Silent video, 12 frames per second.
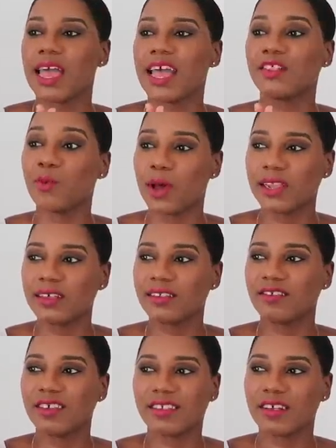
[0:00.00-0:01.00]
as well
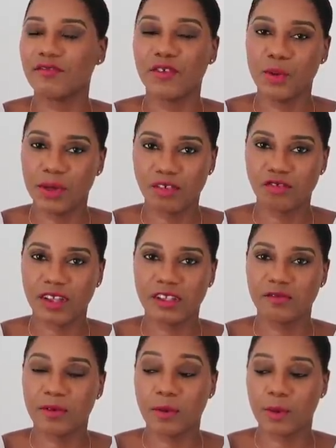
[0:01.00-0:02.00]
as just a few other
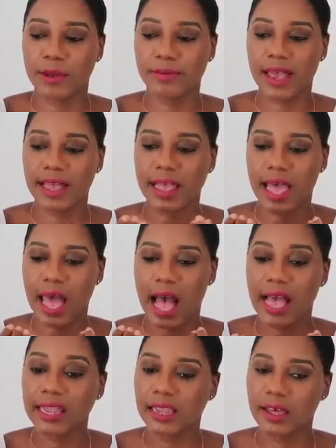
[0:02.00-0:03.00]
dresses from the website that
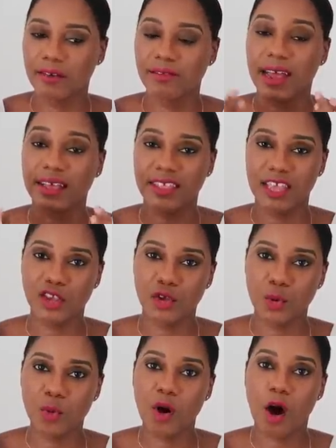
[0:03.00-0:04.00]
I love, that I think
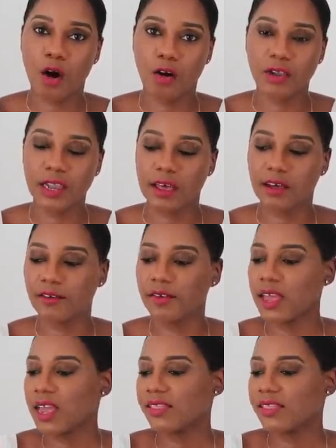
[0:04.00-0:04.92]
you will all love.